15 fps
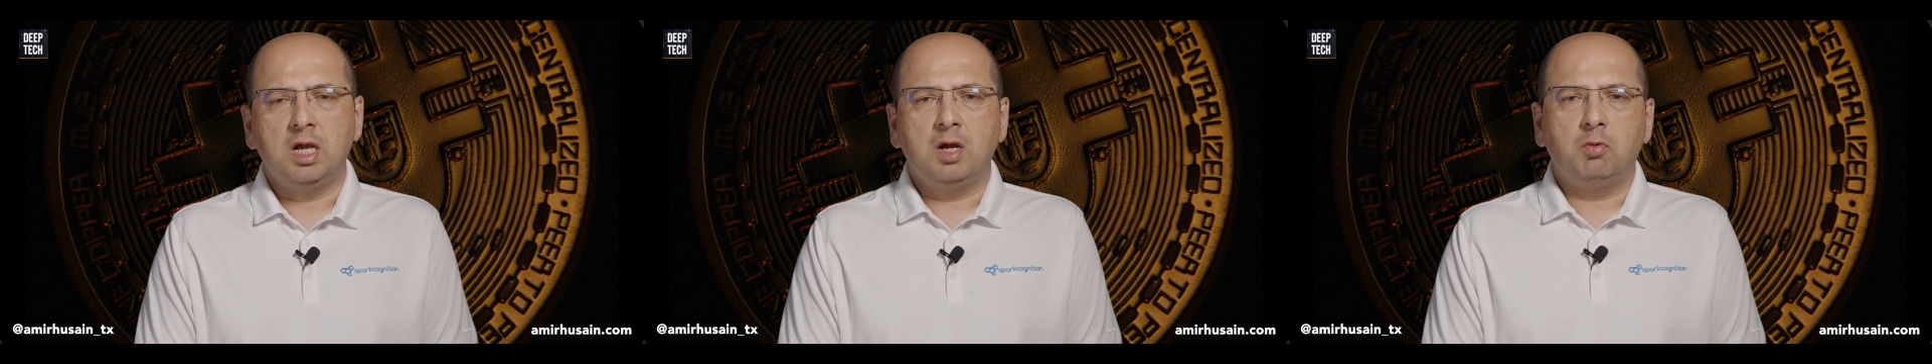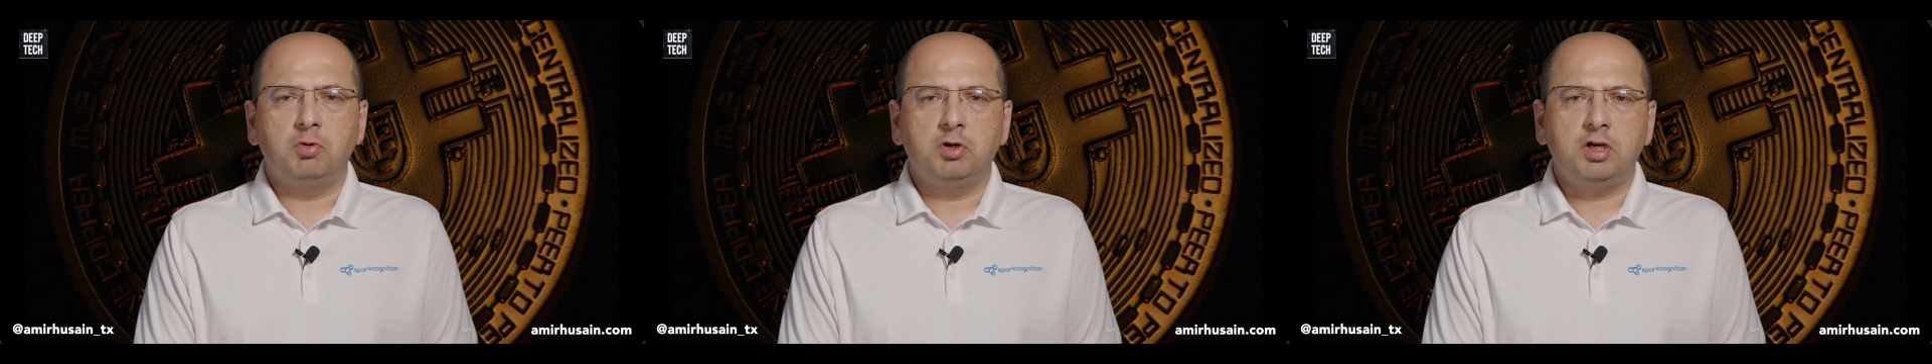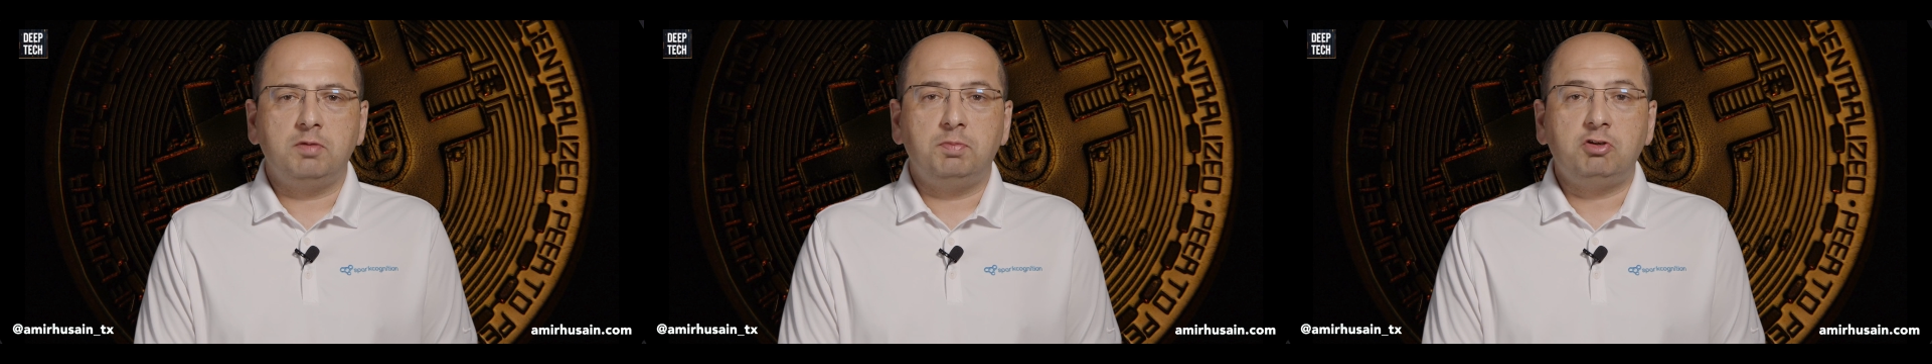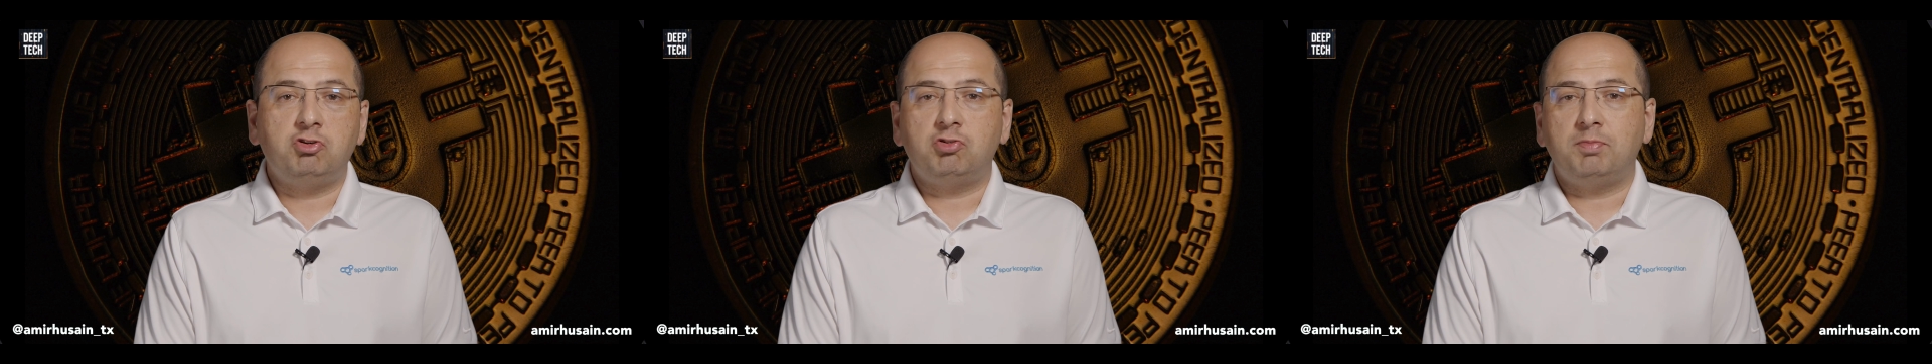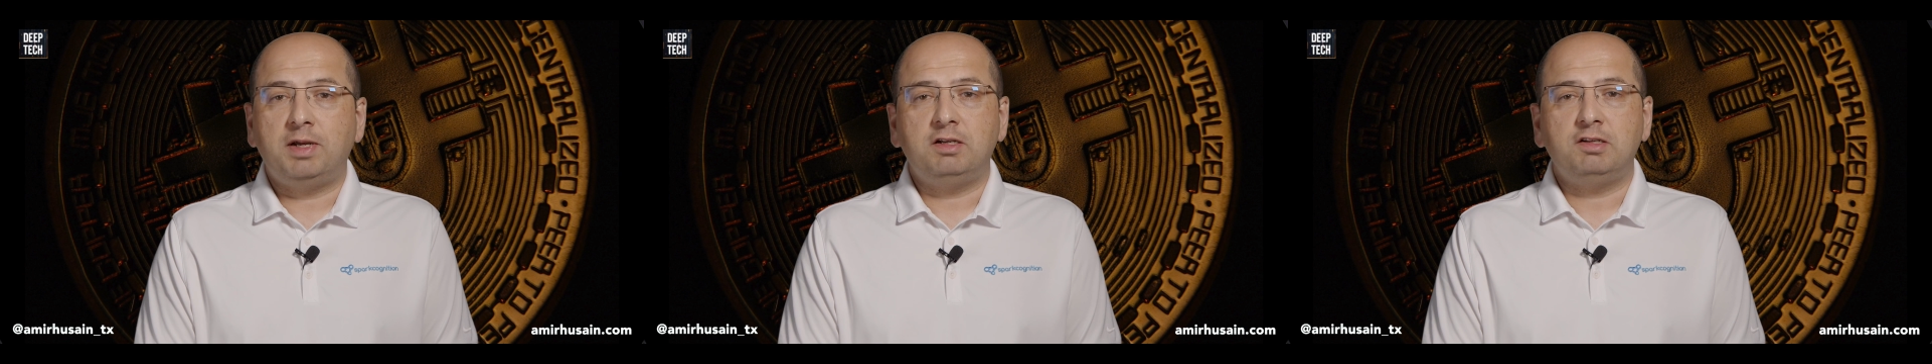Would it be
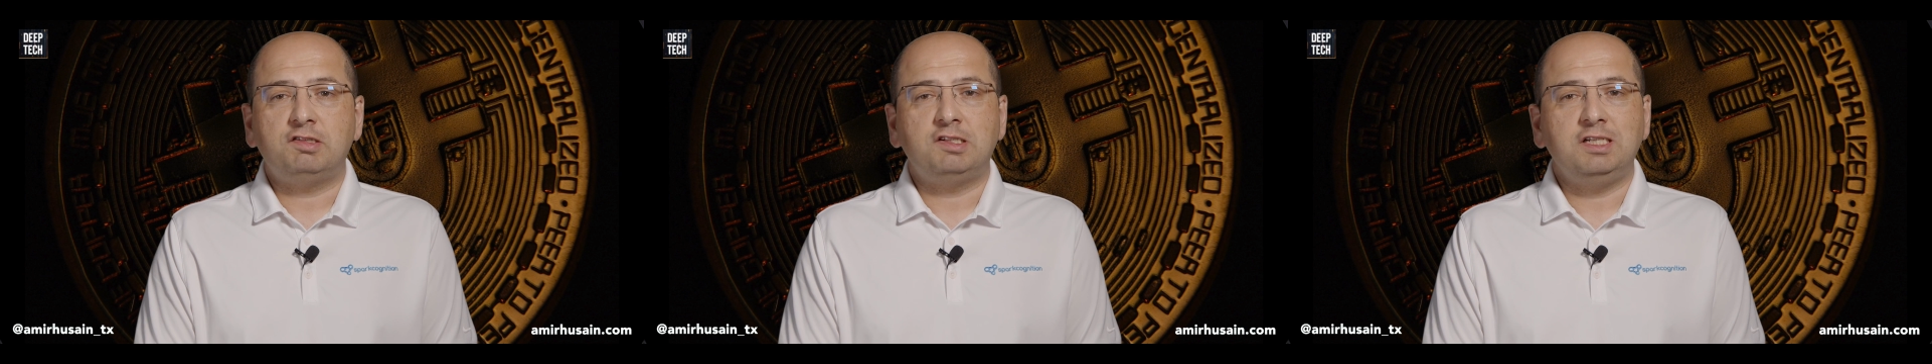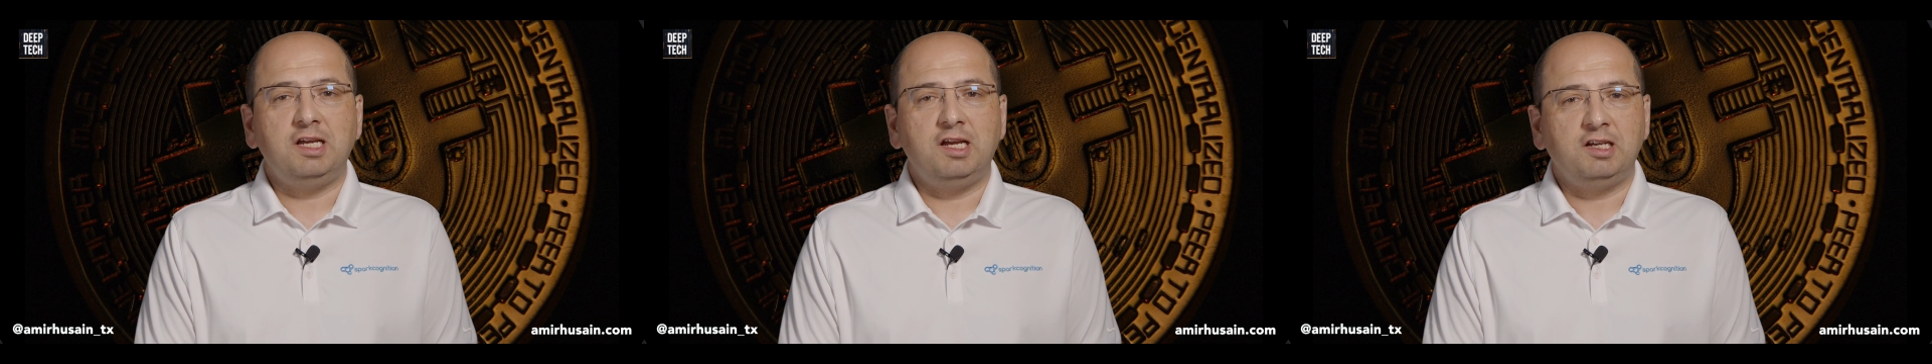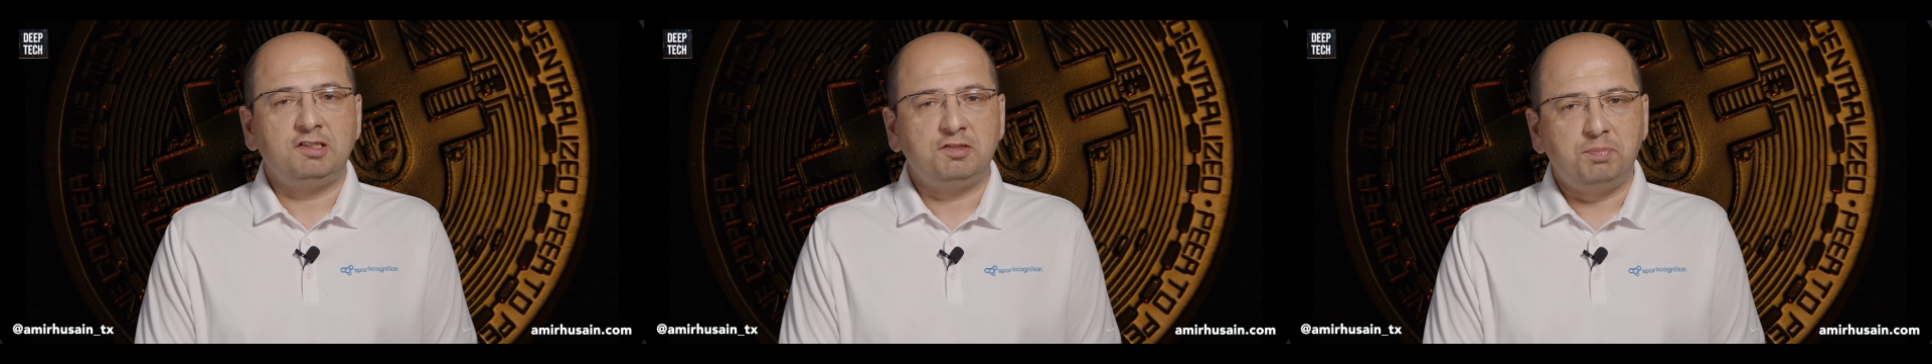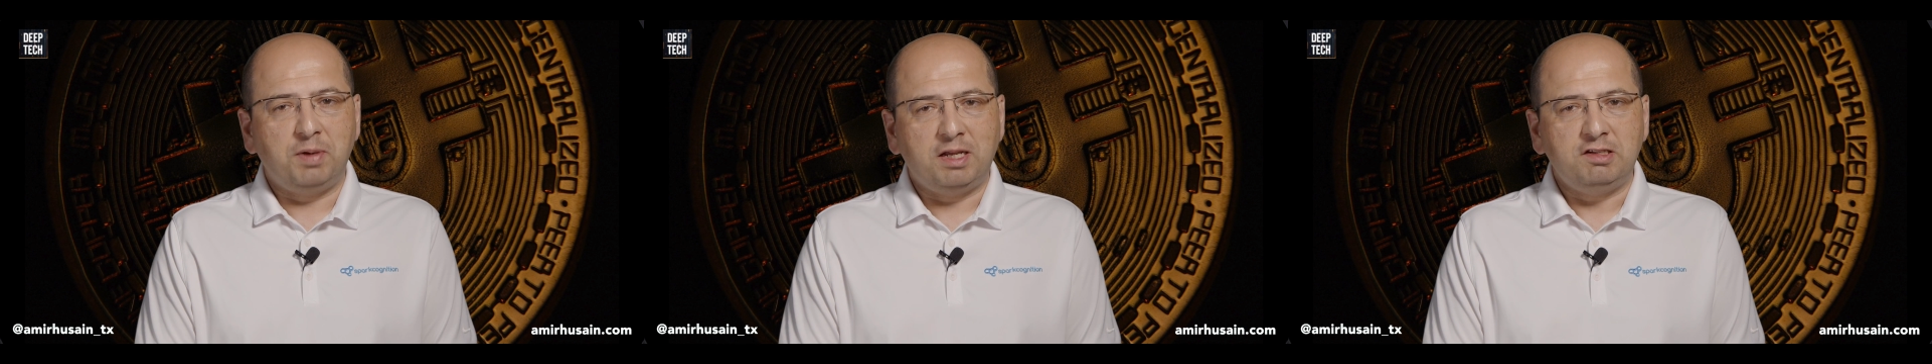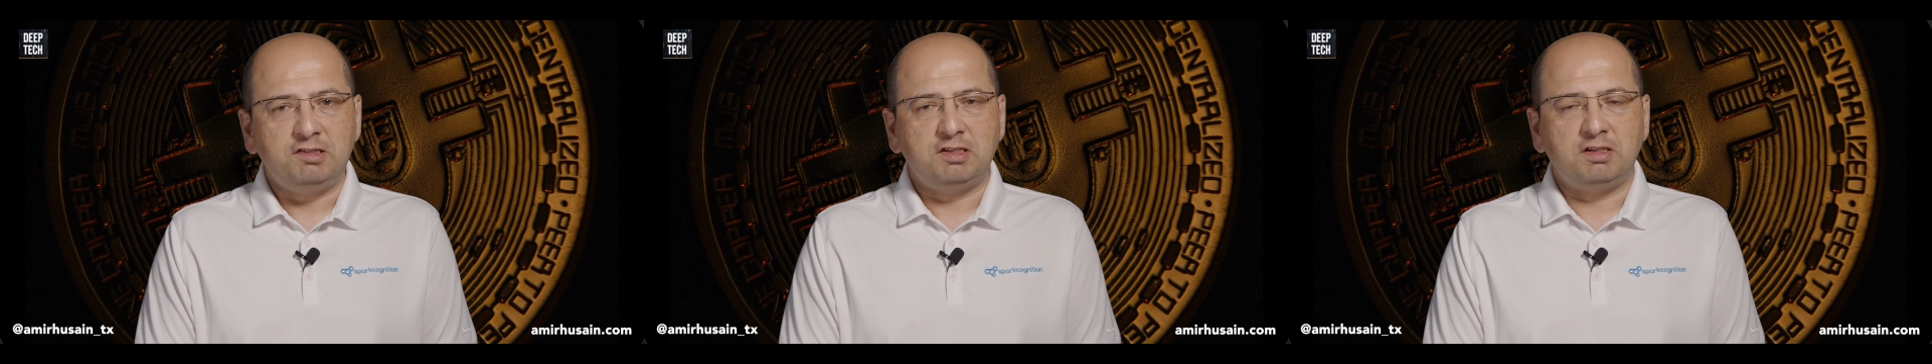tremendously
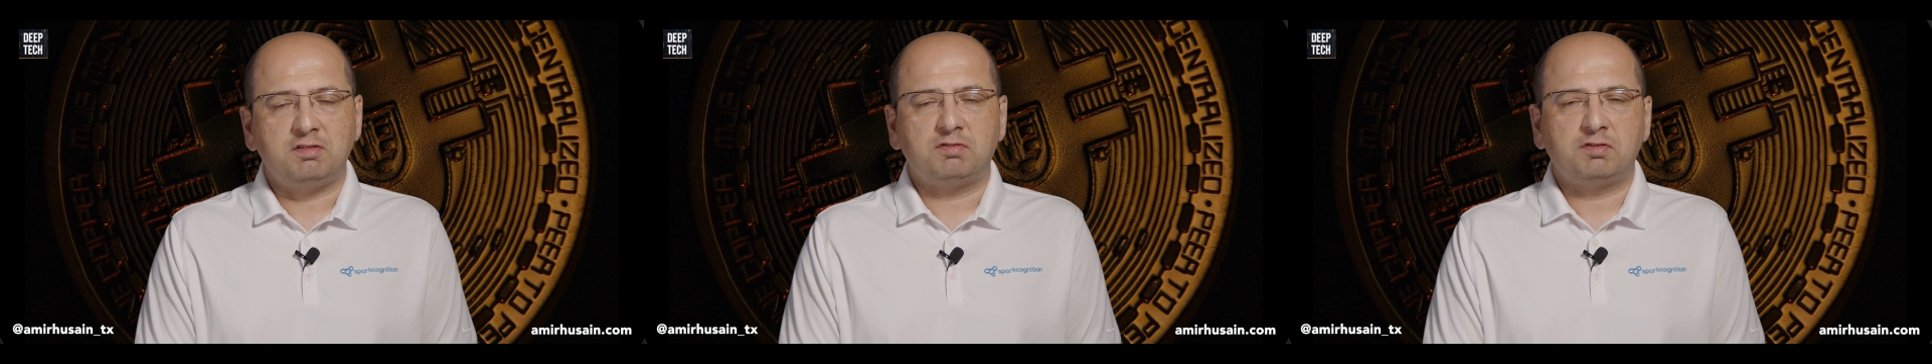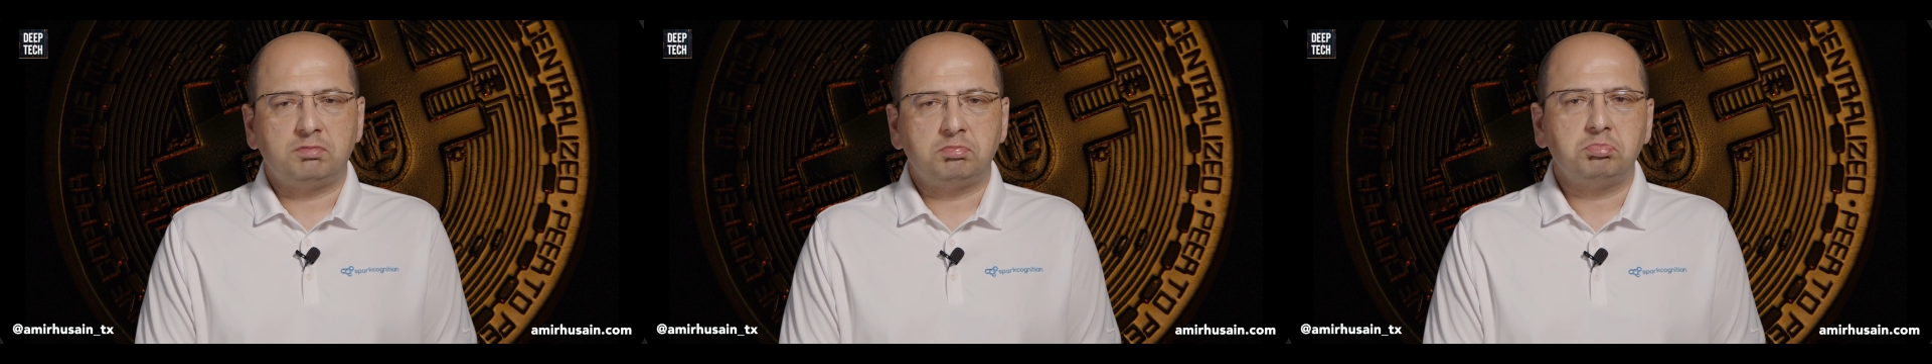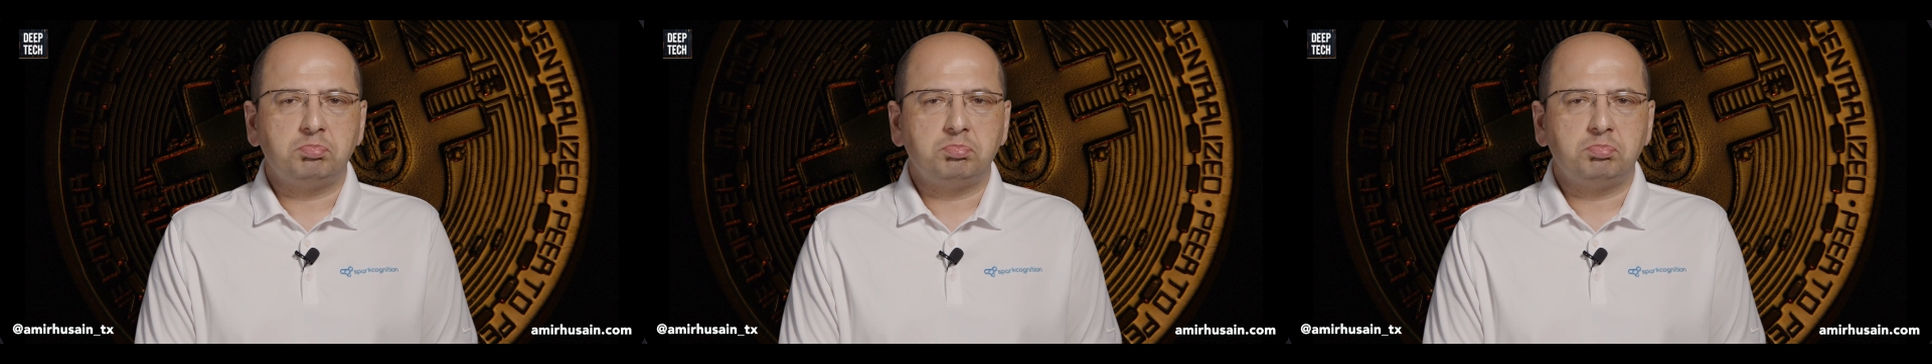expensive?